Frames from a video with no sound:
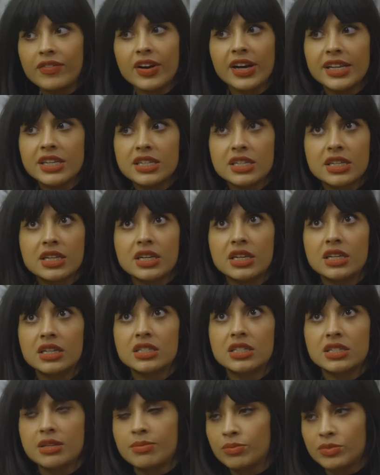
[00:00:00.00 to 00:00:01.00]
find a
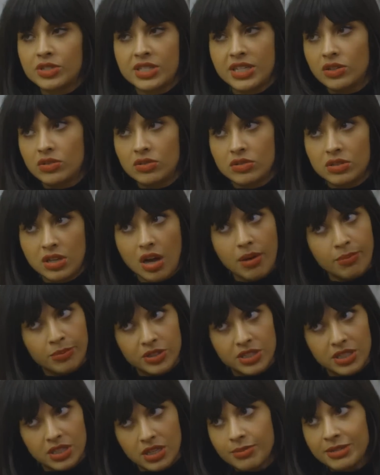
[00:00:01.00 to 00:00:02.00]
single
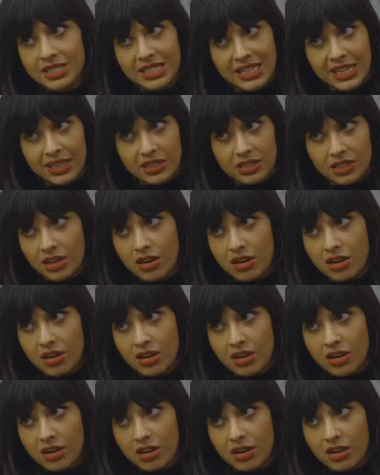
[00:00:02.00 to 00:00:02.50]
sample size. I'm a 6.